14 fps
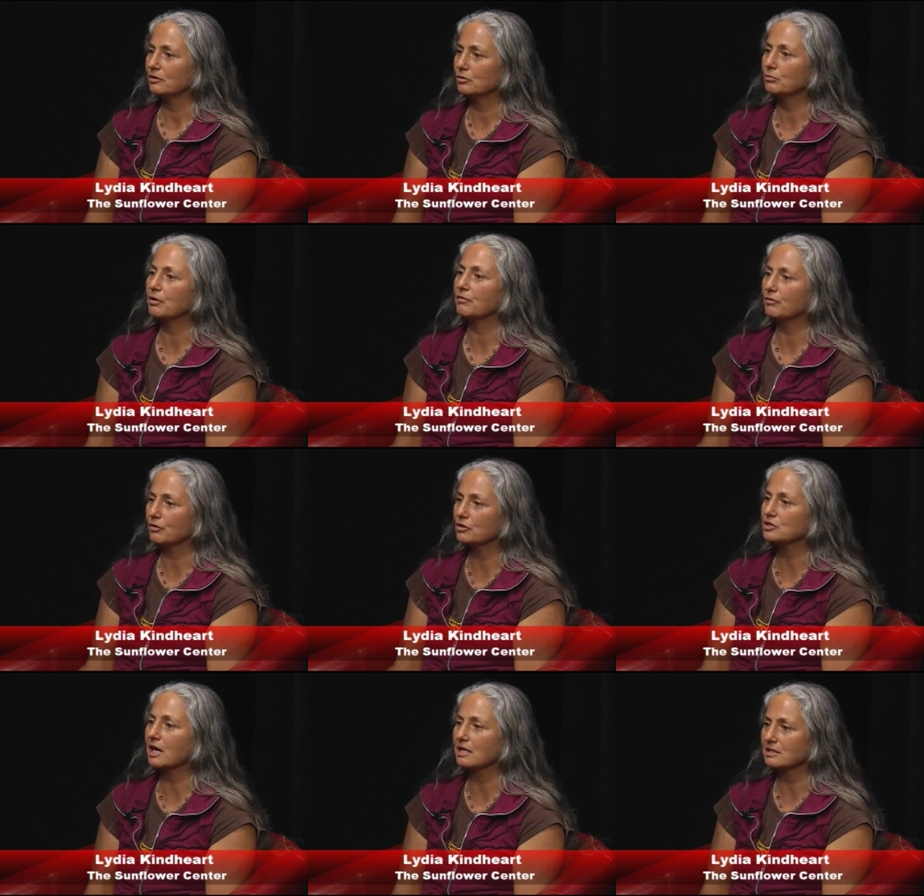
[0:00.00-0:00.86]
To
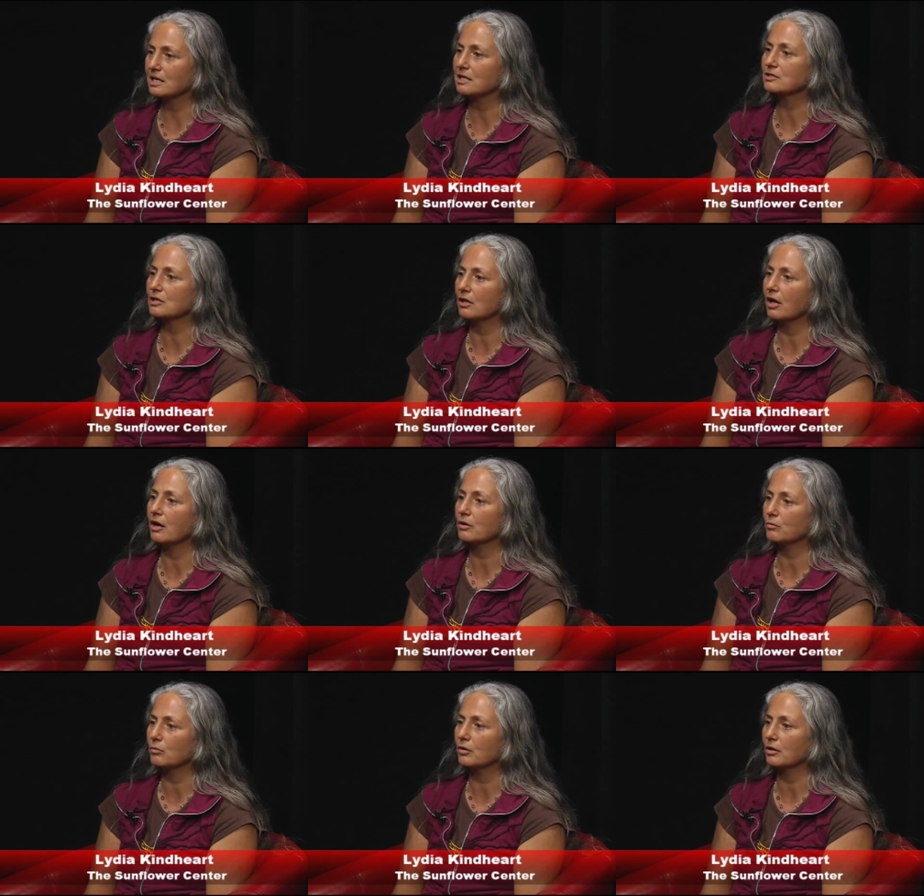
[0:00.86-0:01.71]
reverse that takes a lot
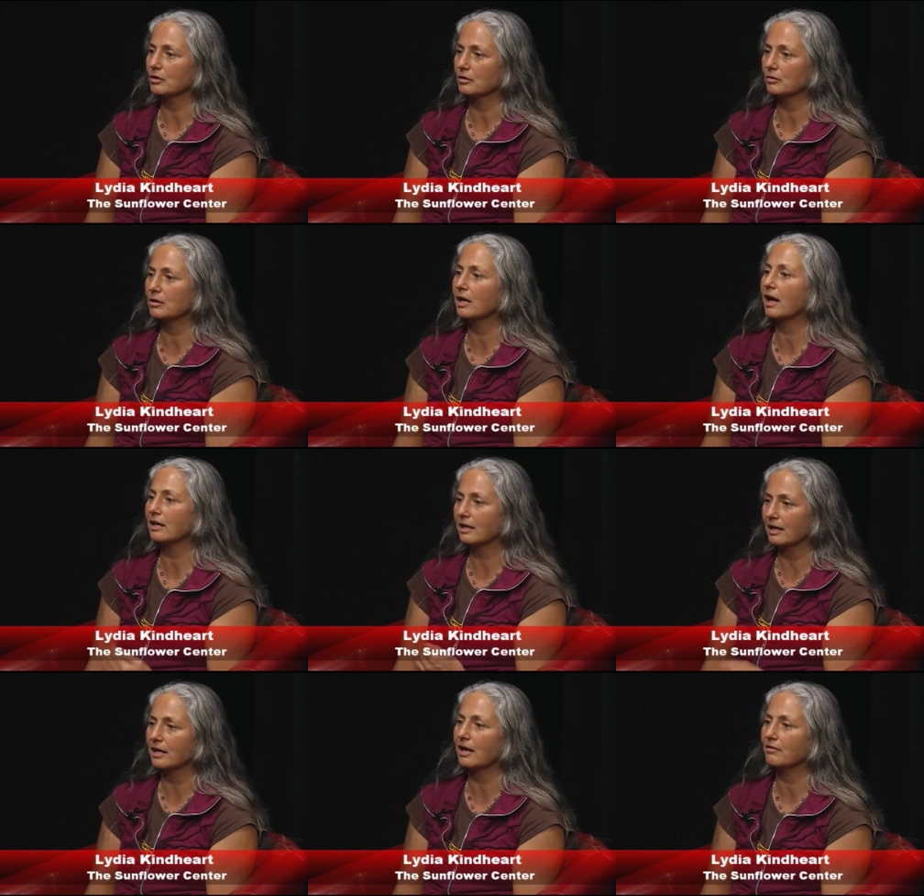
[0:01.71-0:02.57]
of work. You can
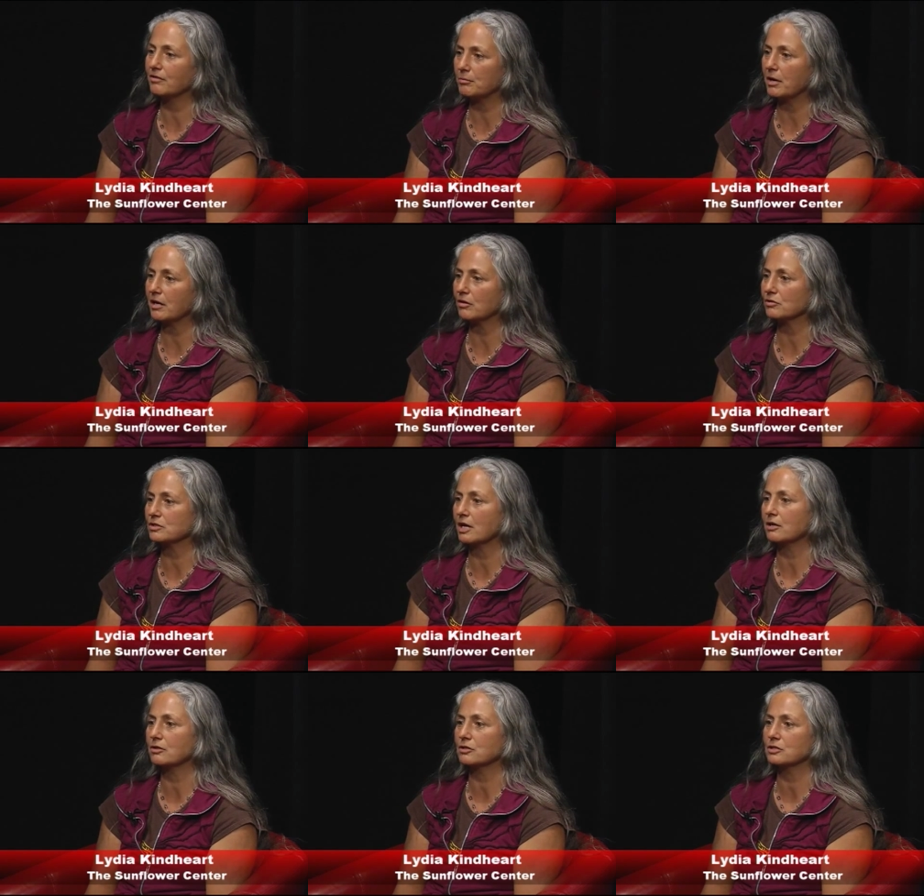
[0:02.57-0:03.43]
get heavy metals
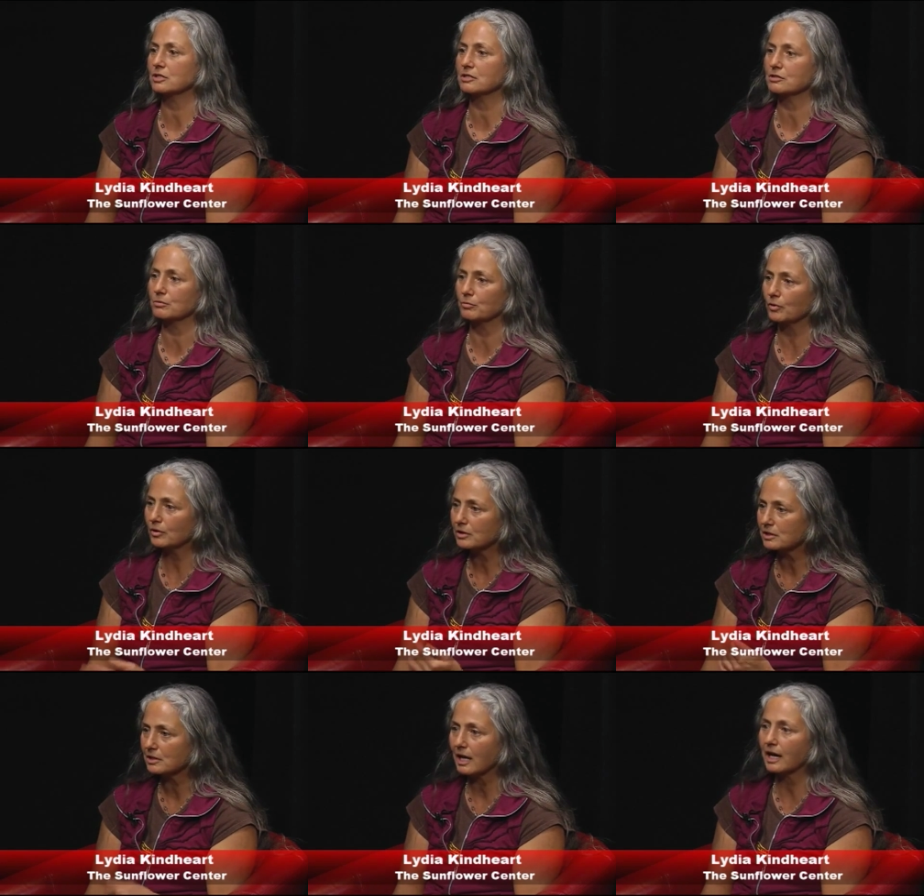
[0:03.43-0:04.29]
out of your system. You
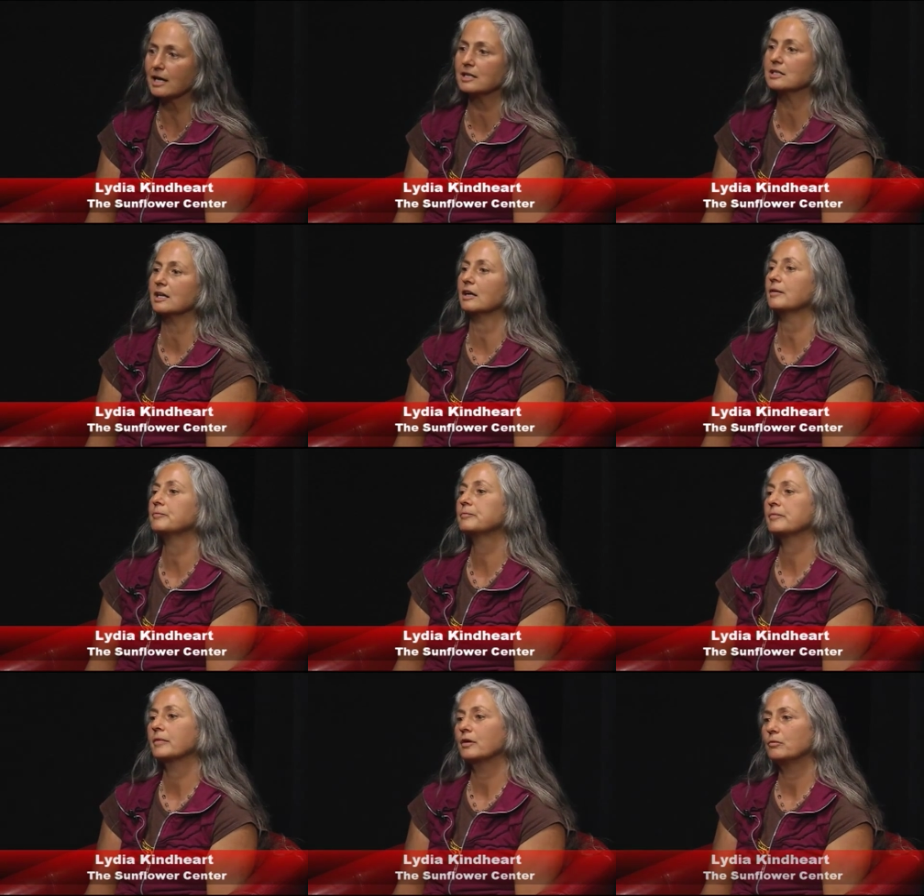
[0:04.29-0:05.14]
can take
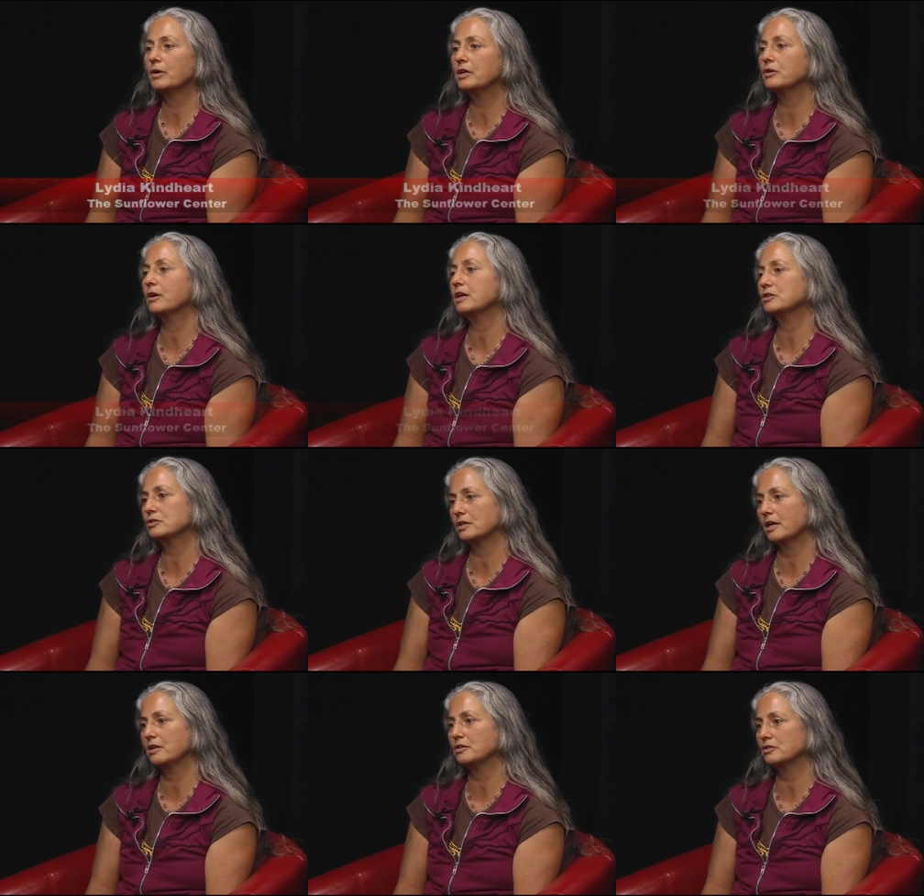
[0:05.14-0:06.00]

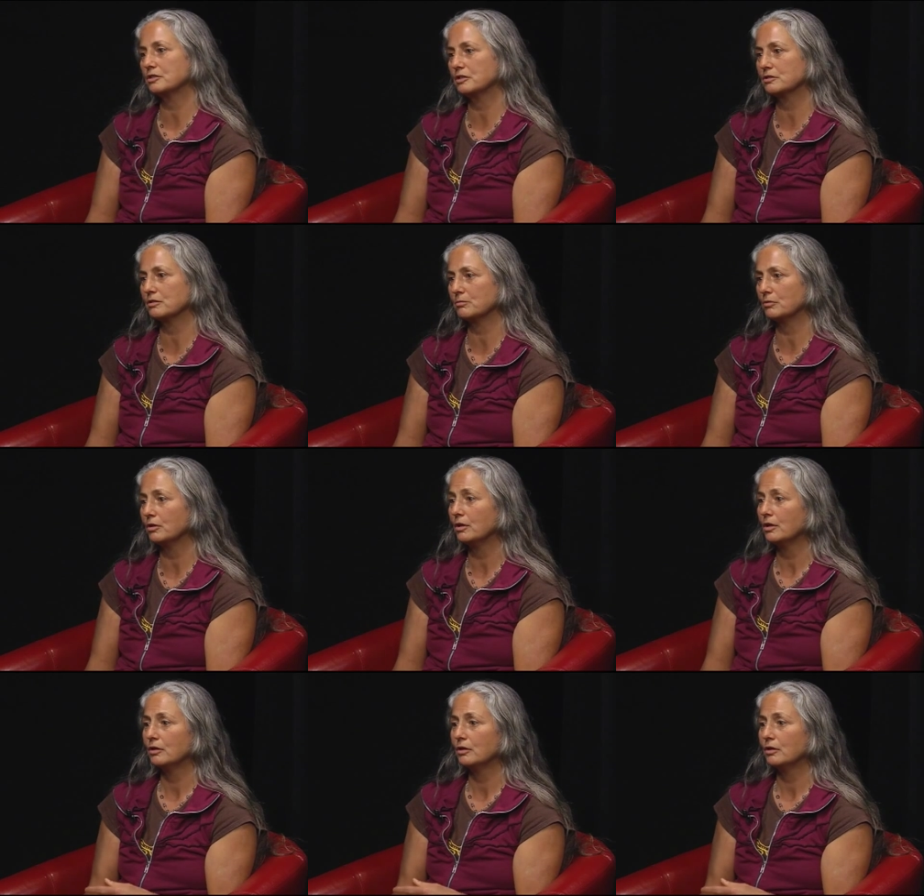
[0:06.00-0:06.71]
radiation out of your system.